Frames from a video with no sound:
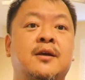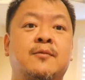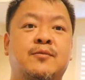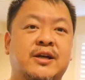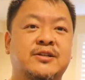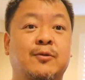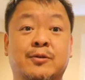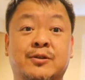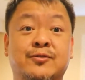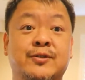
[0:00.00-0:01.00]
But actually what we're
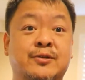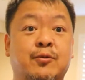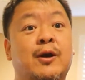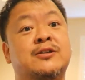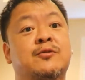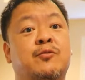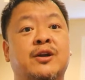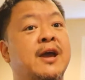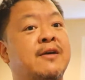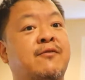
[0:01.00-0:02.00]
doing is we actually
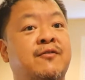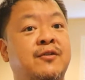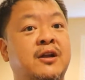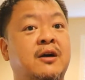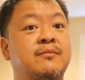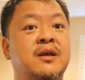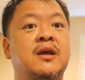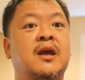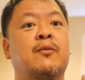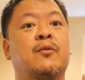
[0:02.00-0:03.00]
want to have our foot up
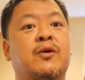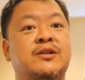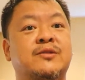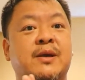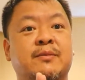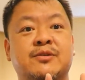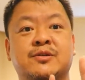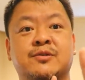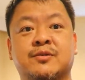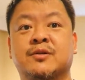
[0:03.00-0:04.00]
and we want to be able to